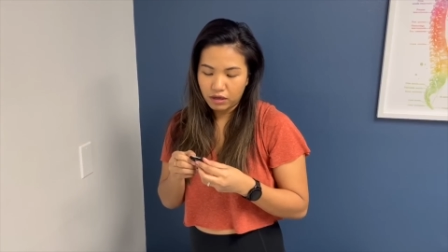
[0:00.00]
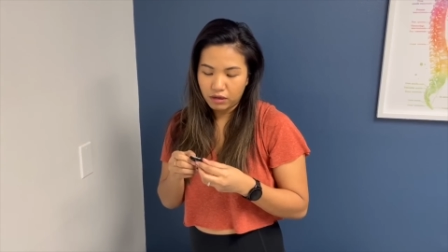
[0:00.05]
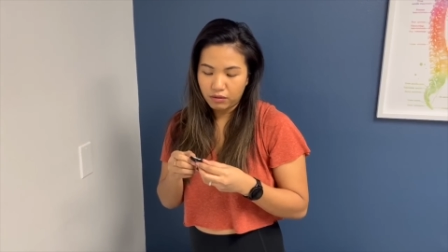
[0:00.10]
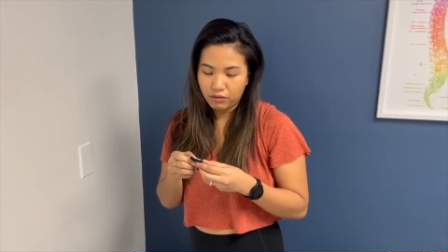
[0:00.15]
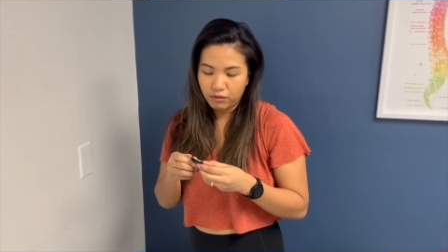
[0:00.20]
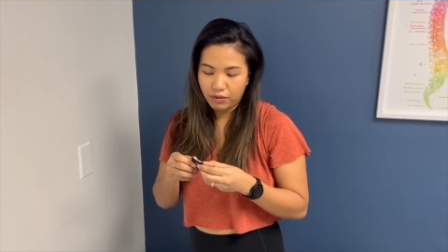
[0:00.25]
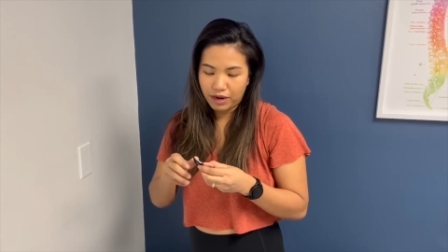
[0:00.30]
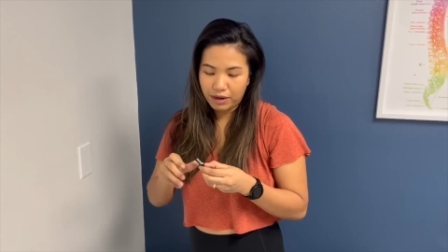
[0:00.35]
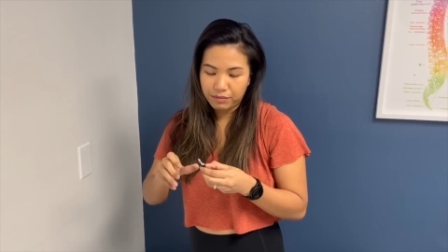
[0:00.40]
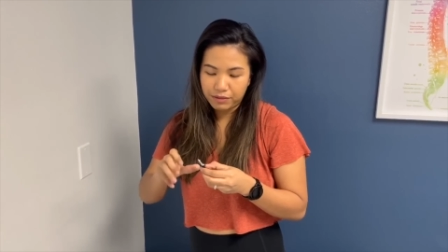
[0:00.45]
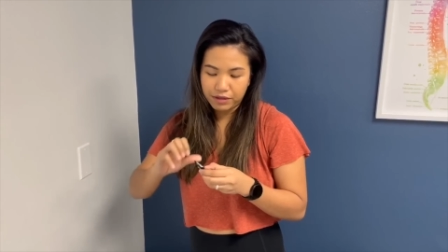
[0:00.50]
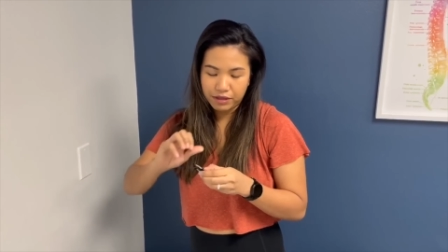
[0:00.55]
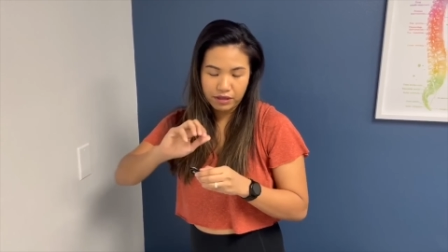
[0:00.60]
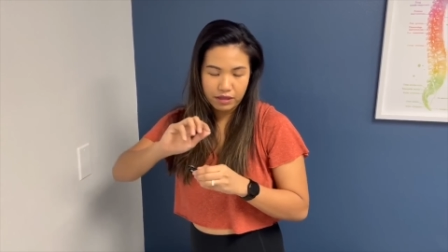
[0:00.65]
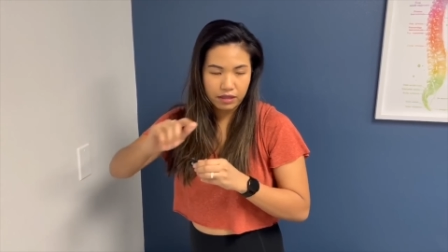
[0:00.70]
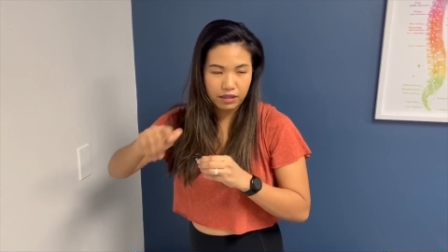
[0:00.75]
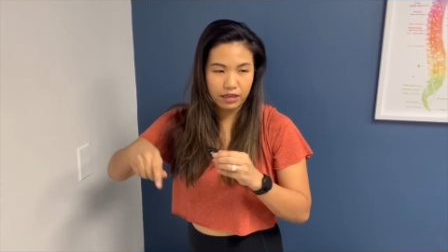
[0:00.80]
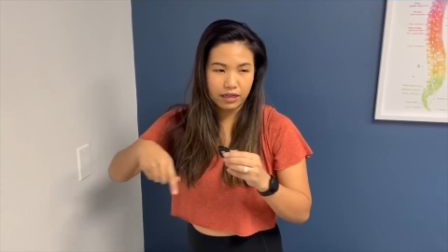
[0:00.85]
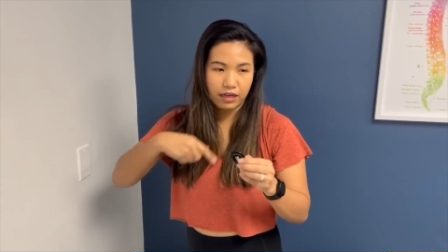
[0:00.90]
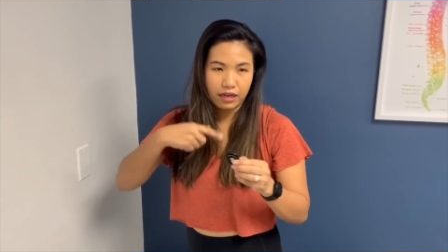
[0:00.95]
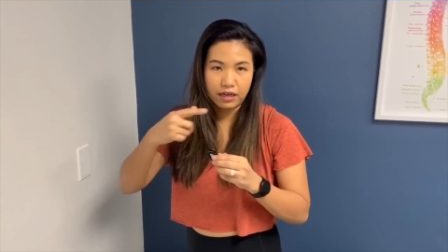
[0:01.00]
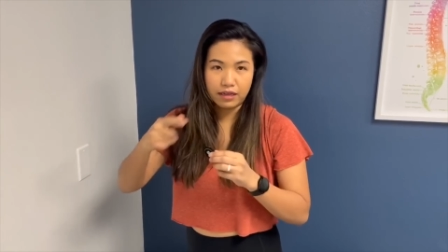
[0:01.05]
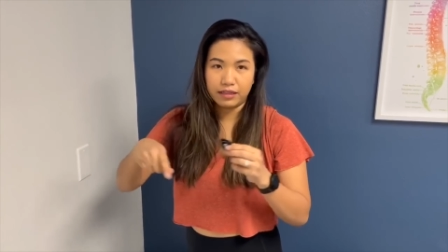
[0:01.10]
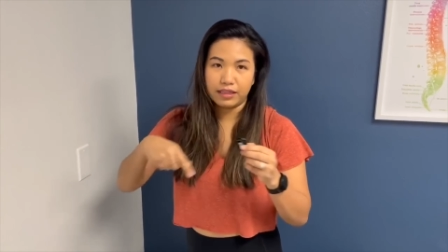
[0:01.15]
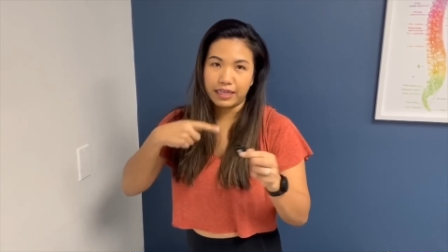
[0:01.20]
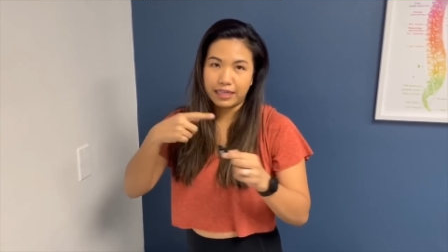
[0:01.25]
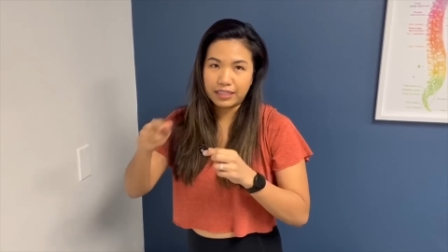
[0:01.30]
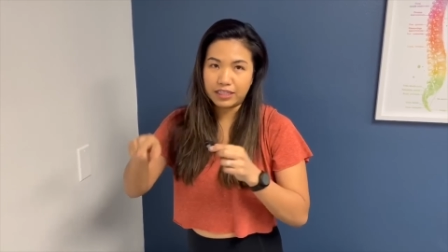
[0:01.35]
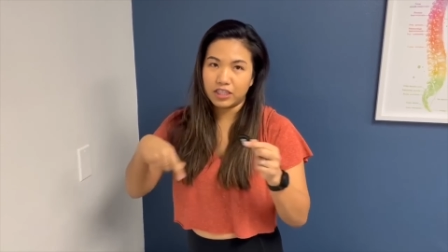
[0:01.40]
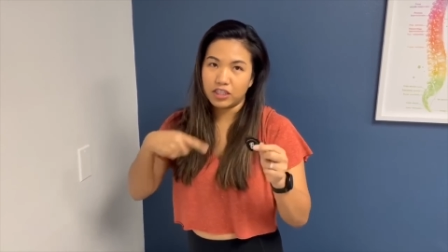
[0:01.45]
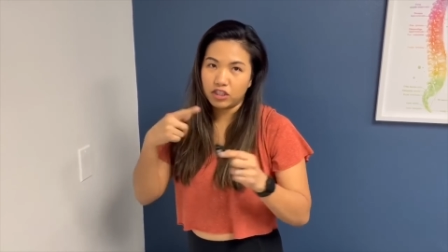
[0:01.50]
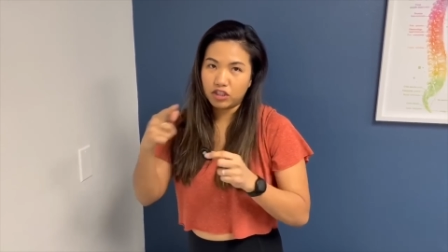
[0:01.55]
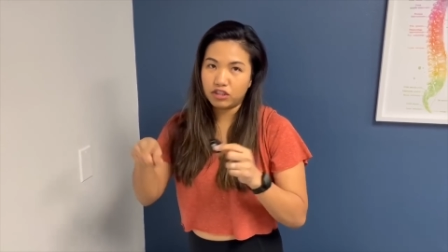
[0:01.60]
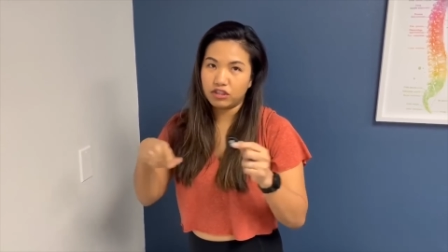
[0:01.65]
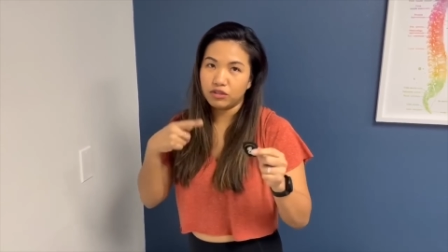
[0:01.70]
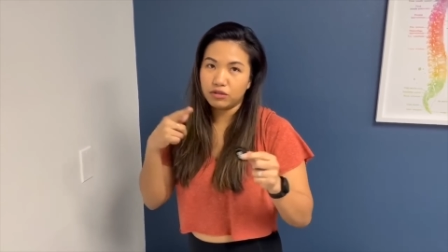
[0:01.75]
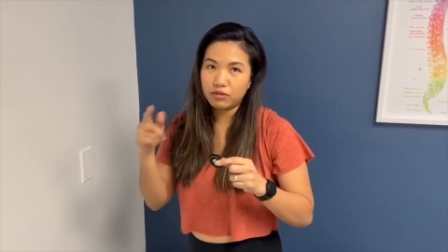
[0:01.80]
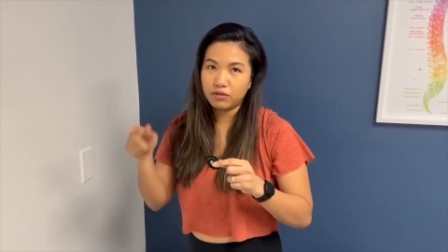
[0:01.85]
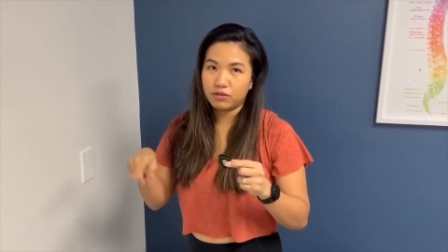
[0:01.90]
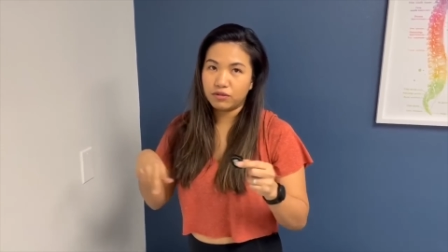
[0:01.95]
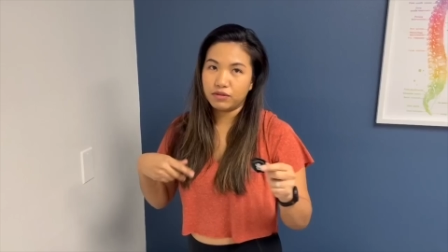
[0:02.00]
wrap in a, like a like a tissue